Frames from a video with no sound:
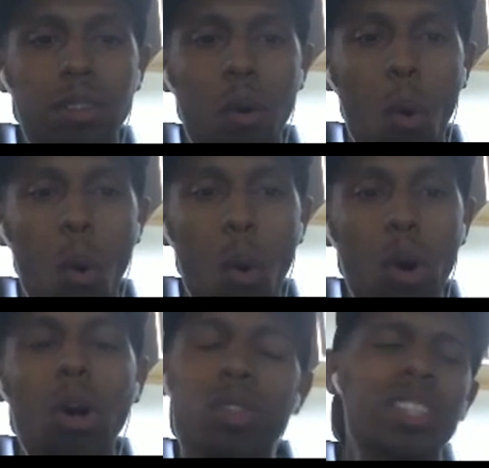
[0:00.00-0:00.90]
Oh,
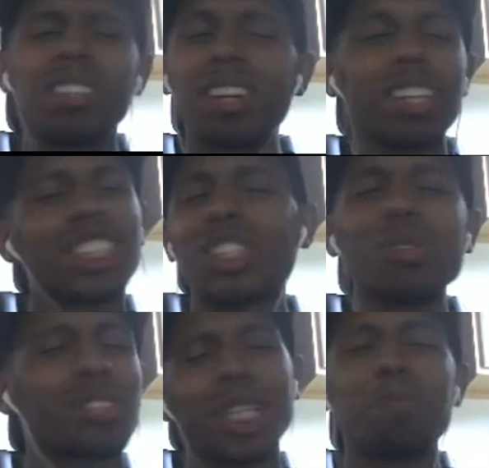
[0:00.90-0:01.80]
oh, the, oh that's so
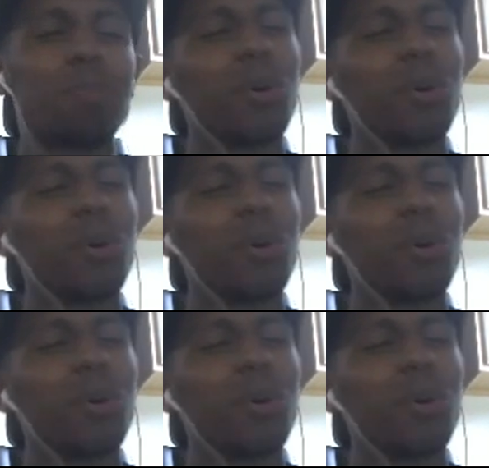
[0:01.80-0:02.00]
simple.